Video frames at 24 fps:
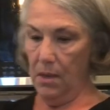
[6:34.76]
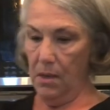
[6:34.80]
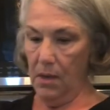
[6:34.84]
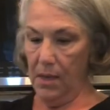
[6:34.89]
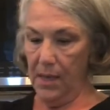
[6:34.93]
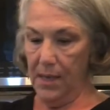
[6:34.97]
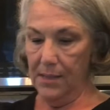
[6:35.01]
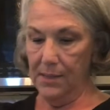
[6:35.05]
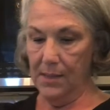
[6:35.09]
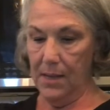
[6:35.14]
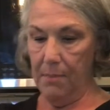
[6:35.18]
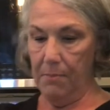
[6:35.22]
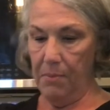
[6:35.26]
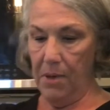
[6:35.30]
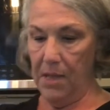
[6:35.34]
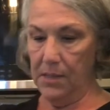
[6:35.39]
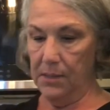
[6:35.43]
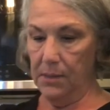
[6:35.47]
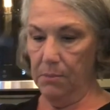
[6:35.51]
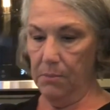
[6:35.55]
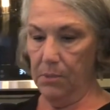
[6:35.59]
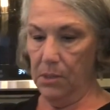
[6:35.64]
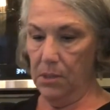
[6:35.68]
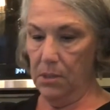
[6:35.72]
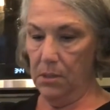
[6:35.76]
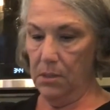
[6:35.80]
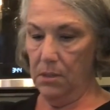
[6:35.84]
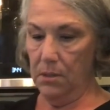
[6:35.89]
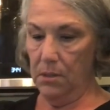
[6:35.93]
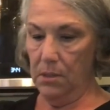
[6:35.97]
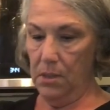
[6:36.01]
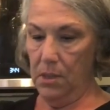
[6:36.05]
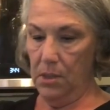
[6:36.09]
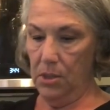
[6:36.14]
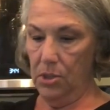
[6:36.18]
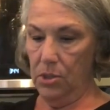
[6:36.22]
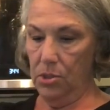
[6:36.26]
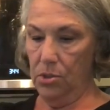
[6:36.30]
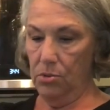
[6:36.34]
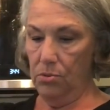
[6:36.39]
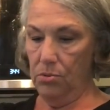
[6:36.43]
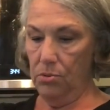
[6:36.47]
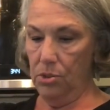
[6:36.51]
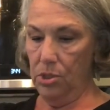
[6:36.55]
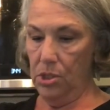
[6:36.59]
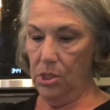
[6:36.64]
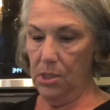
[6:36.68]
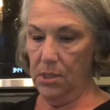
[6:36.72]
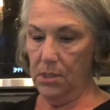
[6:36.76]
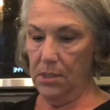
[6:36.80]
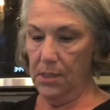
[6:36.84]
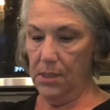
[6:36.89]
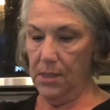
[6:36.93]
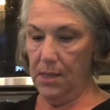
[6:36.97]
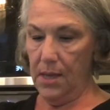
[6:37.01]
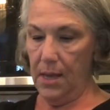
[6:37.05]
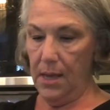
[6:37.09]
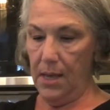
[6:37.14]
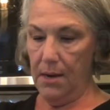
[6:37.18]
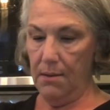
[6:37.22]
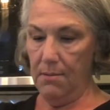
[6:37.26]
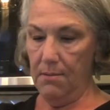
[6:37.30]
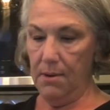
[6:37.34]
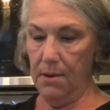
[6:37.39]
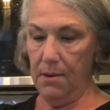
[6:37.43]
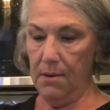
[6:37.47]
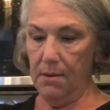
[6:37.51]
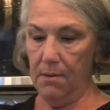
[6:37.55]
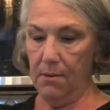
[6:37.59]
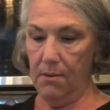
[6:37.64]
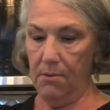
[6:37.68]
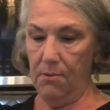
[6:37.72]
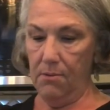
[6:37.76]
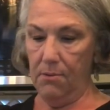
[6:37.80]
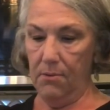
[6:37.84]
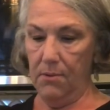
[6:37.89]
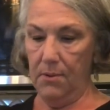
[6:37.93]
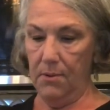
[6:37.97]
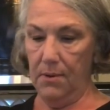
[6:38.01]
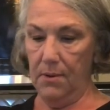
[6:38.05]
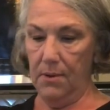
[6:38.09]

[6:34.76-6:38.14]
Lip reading: Is that possible? Too cheesy? I don't know.